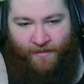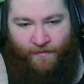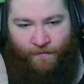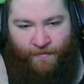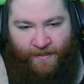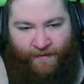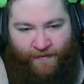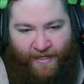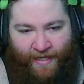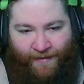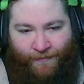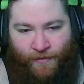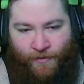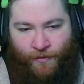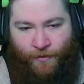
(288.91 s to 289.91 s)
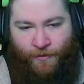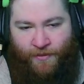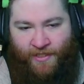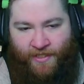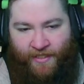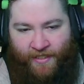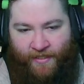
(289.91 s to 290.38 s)
But if I have those holes
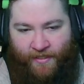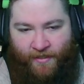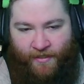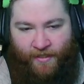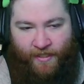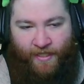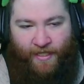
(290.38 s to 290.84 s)
there,